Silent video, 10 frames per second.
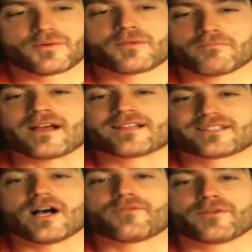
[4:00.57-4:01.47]
put
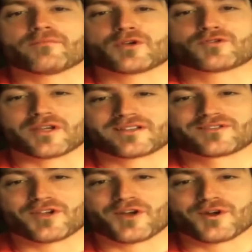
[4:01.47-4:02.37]
myself in
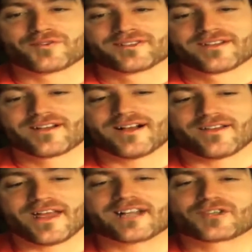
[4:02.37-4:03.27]
music. So
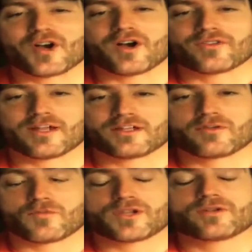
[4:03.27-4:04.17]
that song,
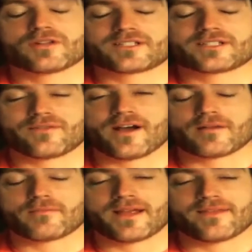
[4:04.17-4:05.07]
that when you listen to
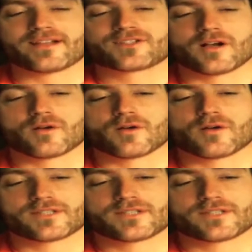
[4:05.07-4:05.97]
"Finer Man," that
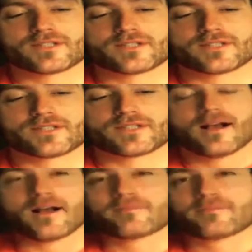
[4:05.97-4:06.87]
song was actually
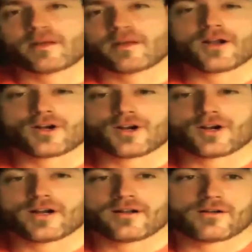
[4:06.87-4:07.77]
about
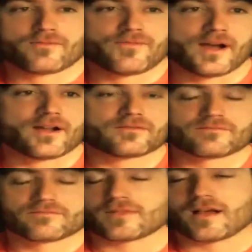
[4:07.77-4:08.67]
her and her
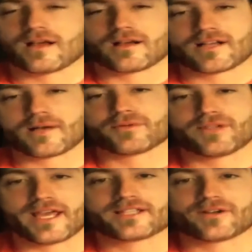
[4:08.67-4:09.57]
final couple
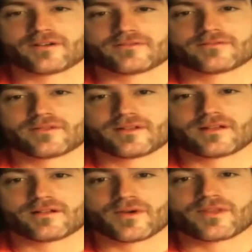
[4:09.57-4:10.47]
days on
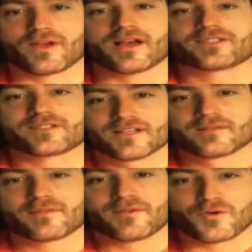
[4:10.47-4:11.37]
with us
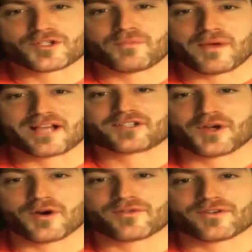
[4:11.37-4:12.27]
before she passed
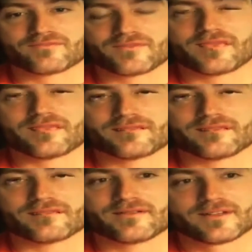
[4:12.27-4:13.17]
over, and
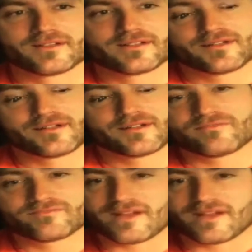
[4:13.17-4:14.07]
it's true.
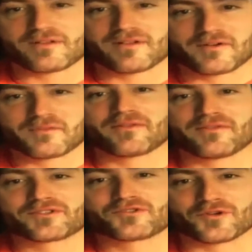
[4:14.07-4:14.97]
Every bit of
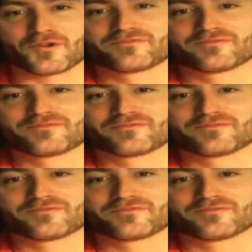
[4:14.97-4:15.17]
it's true.